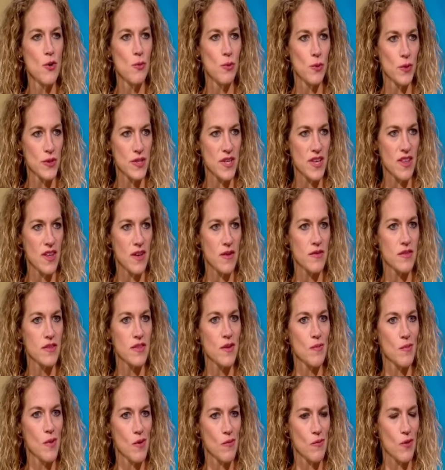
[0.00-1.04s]
we'll see that
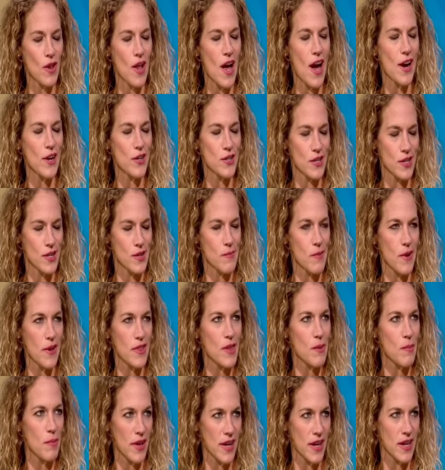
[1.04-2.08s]
someone will actually put
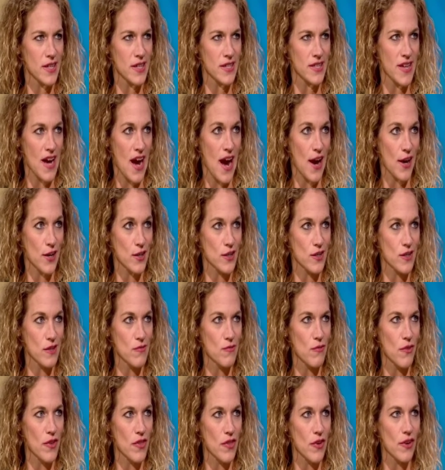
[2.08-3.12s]
the plan into
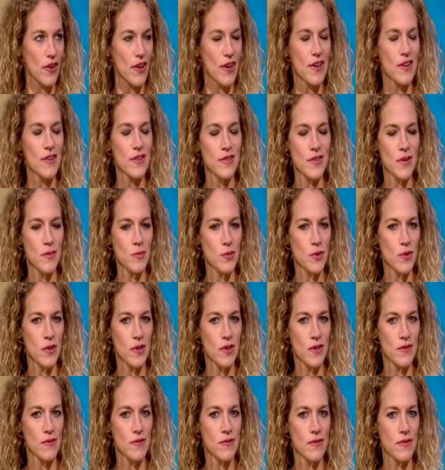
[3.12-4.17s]
action when there is some sort
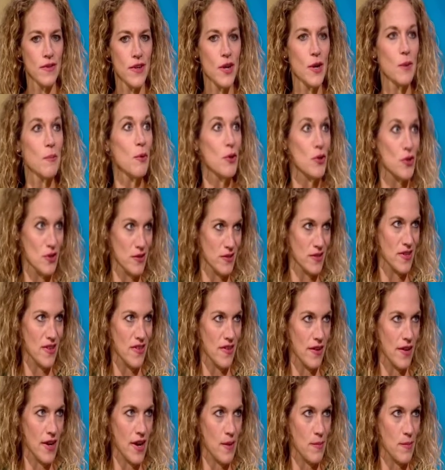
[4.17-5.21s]
of an emergency
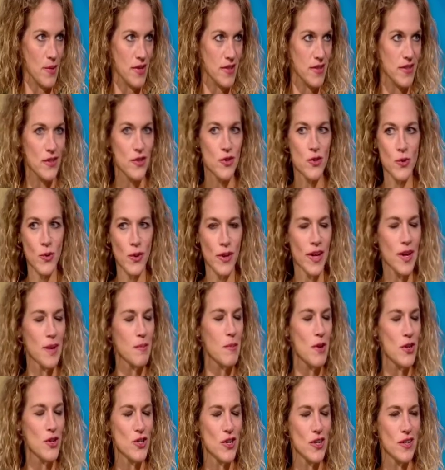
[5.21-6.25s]
that happens. As Julie had
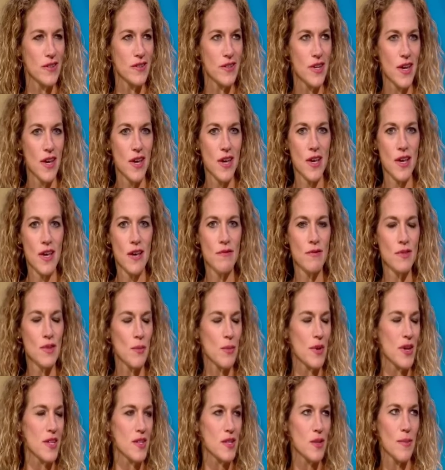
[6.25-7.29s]
mentioned, if
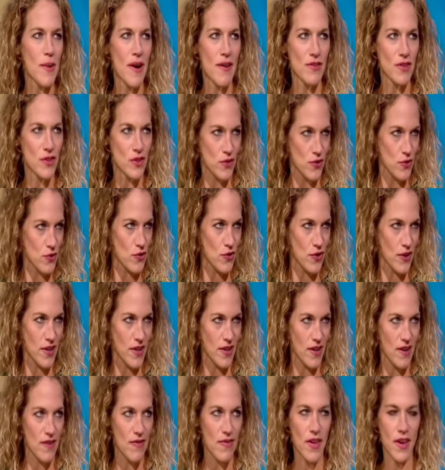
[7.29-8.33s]
someone ends up having
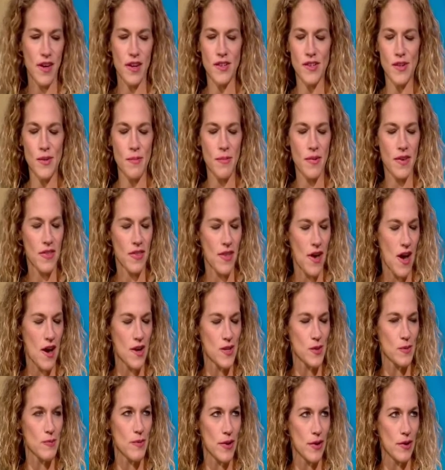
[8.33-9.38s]
surgery, if they end up in the
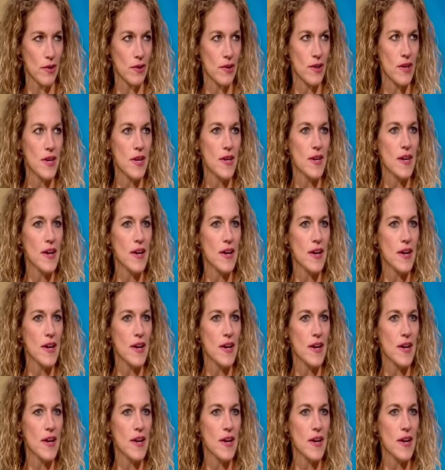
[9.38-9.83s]
hospital,